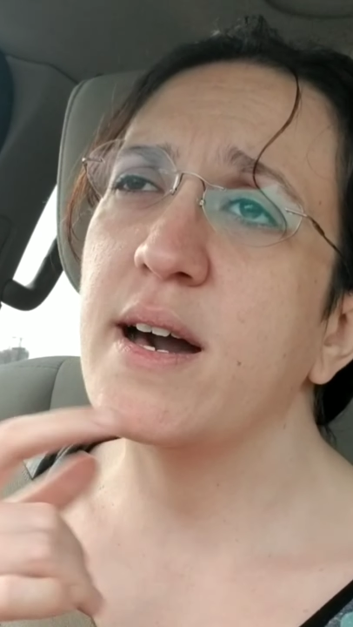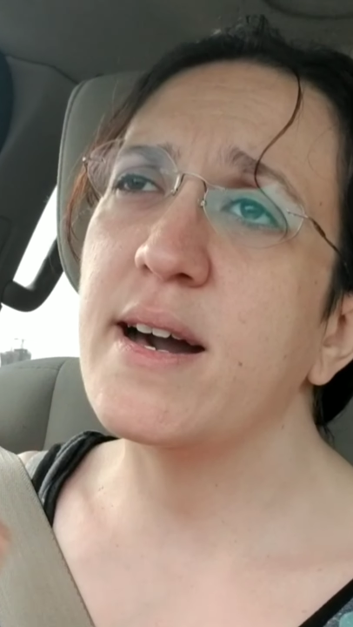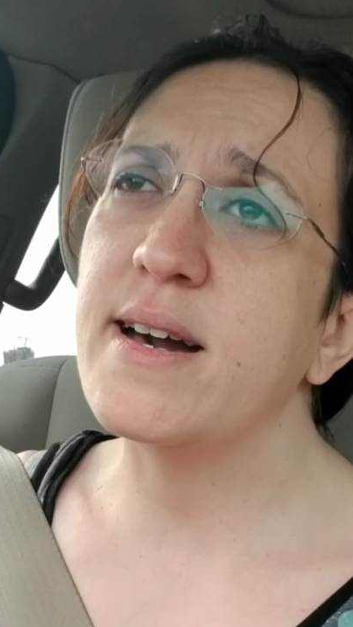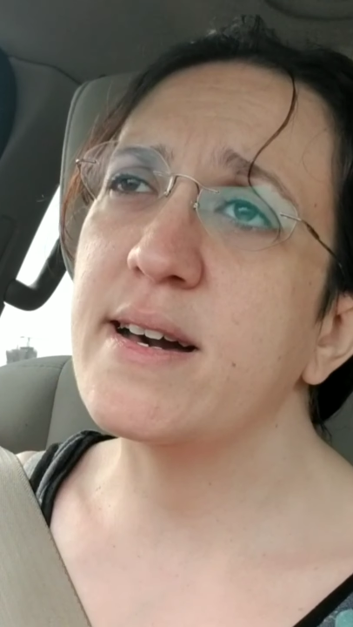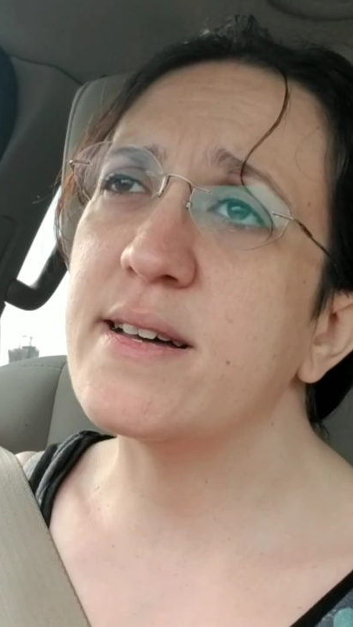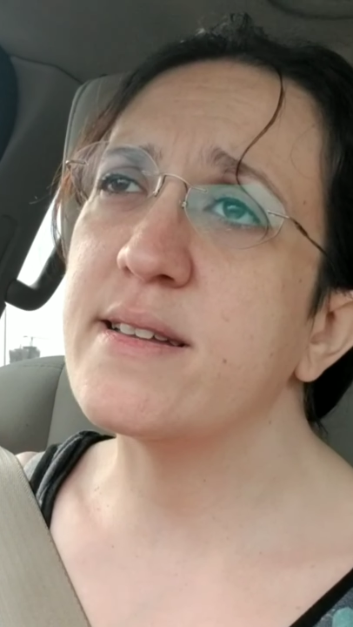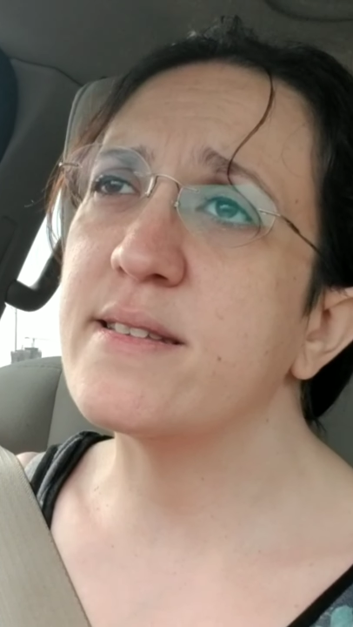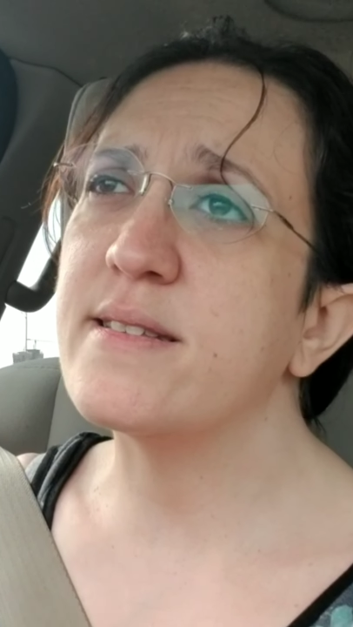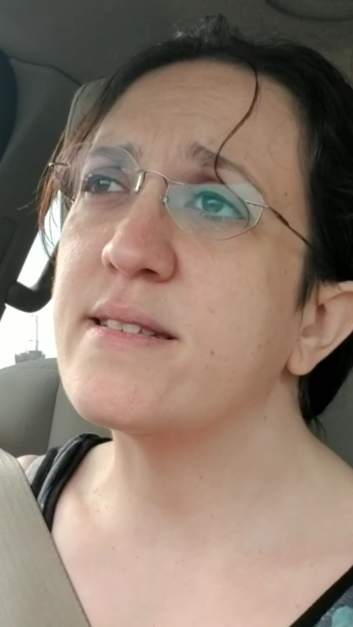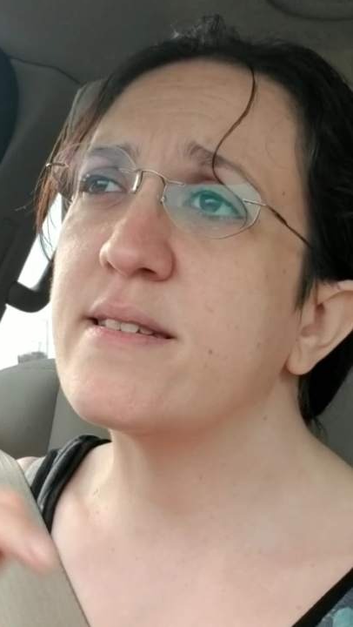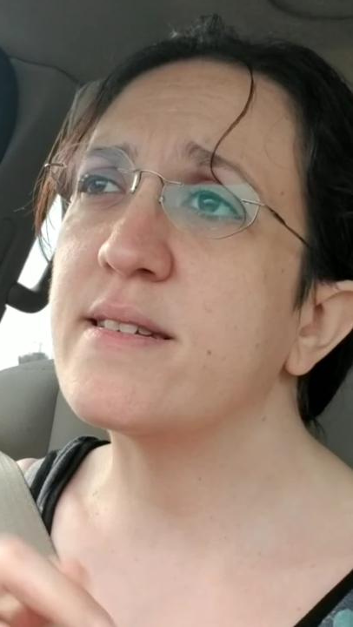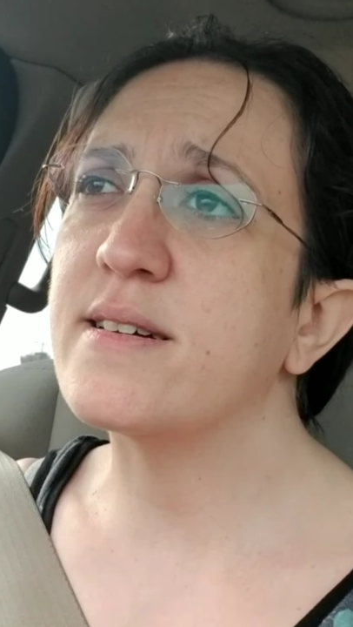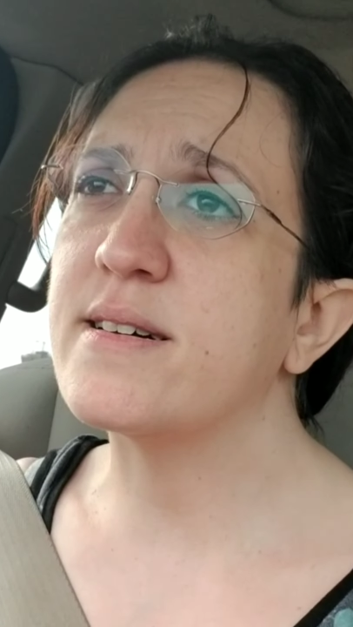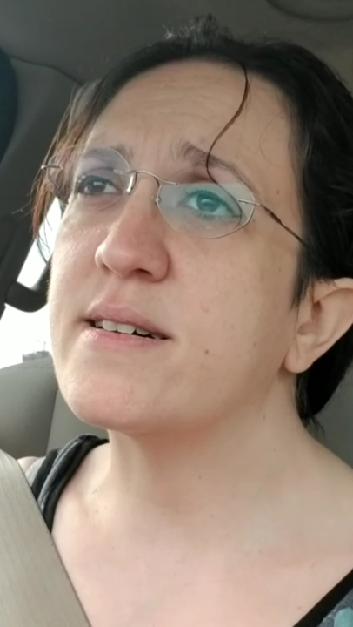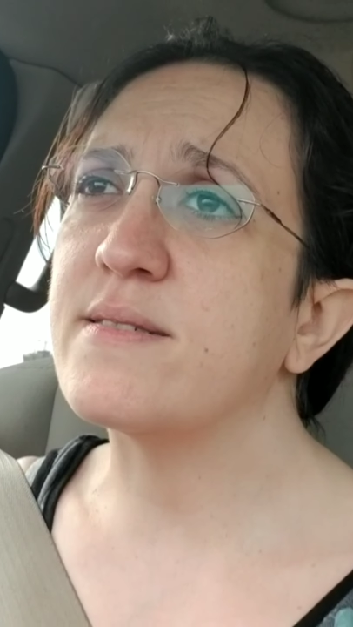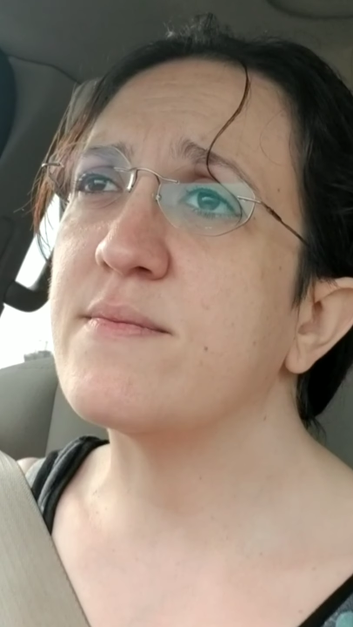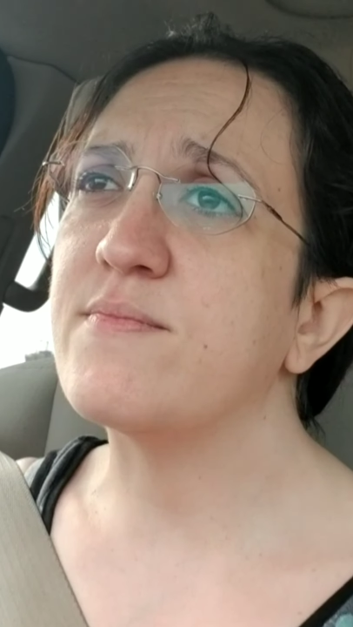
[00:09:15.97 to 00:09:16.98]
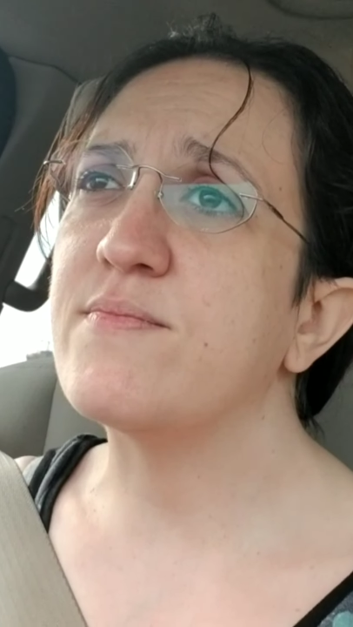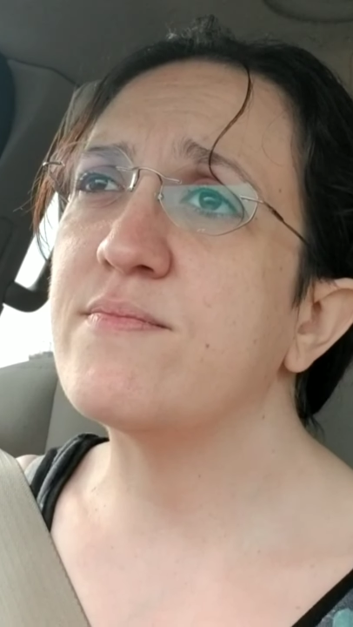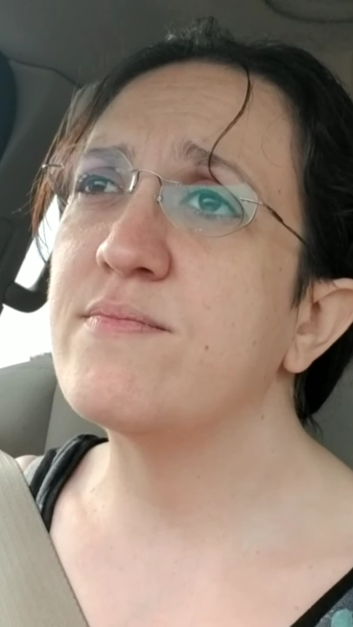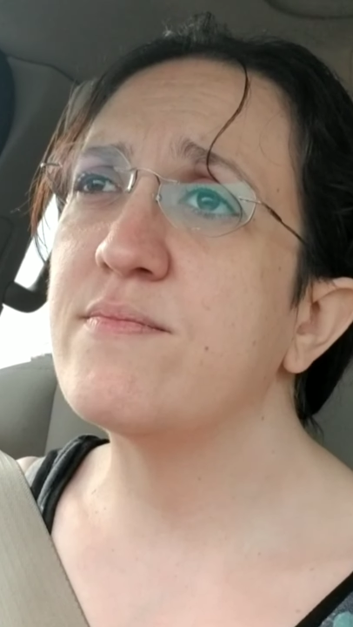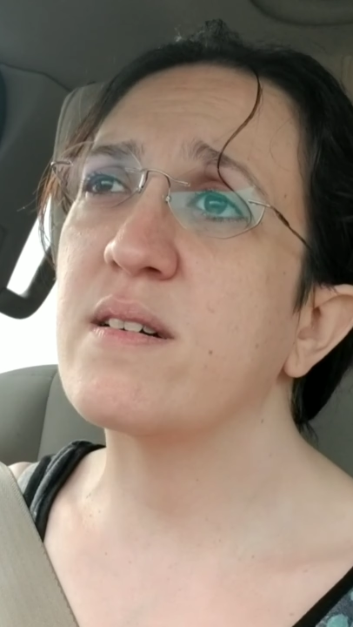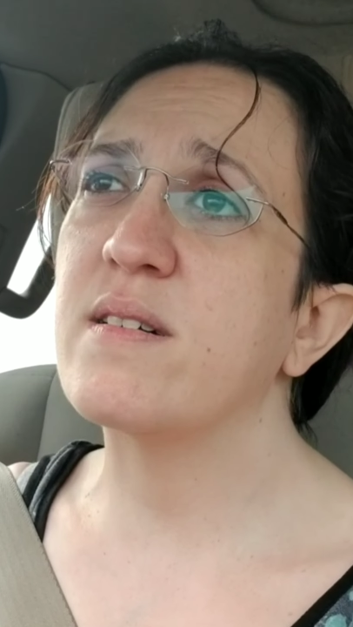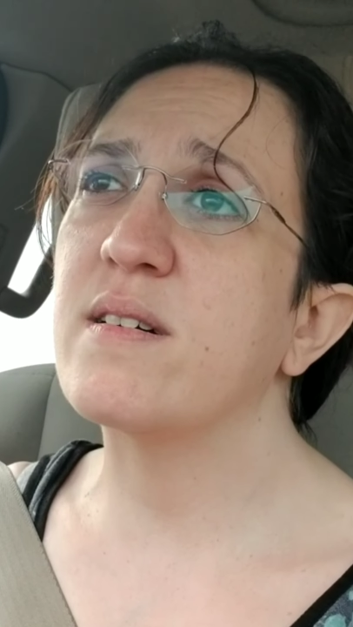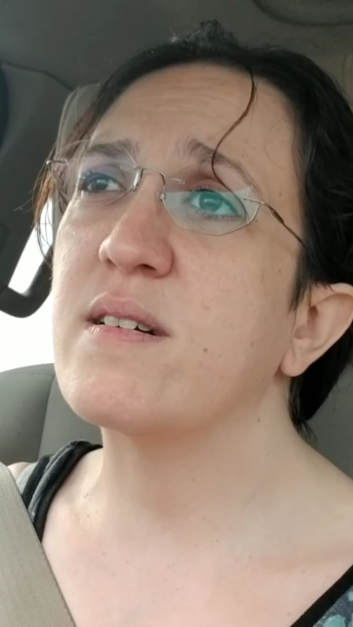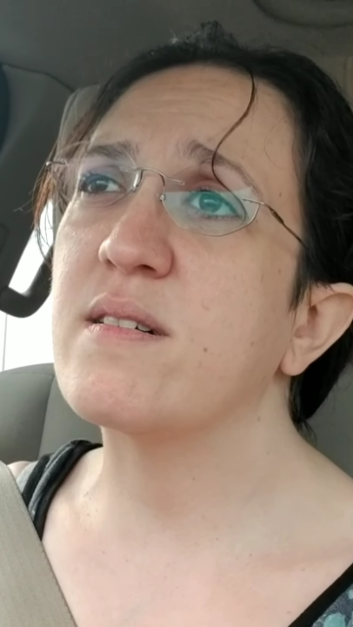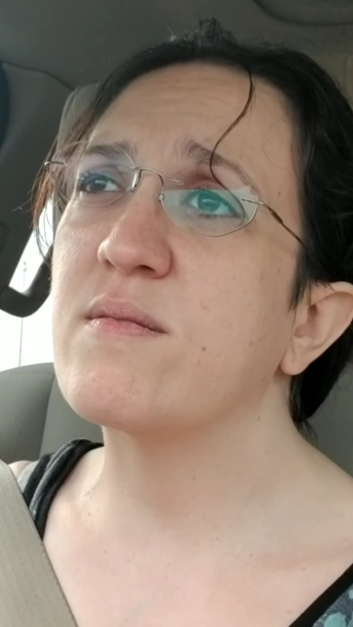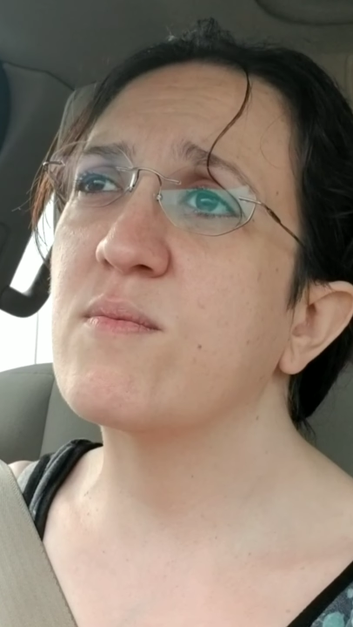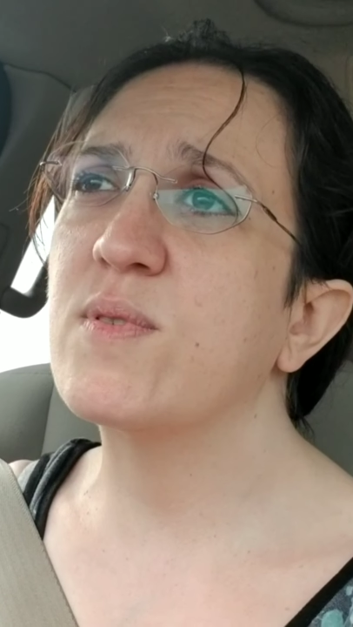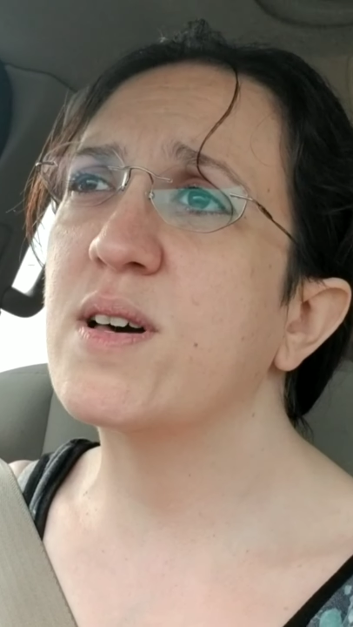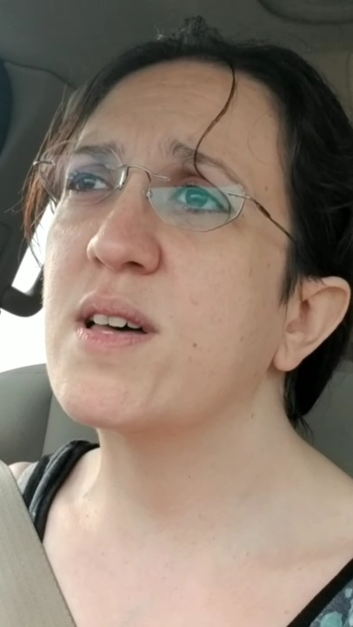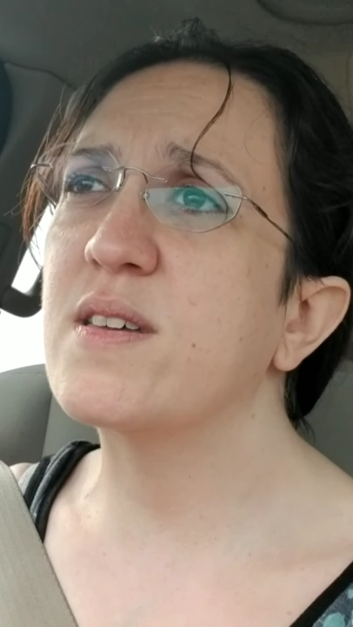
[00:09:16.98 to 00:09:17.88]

And um, what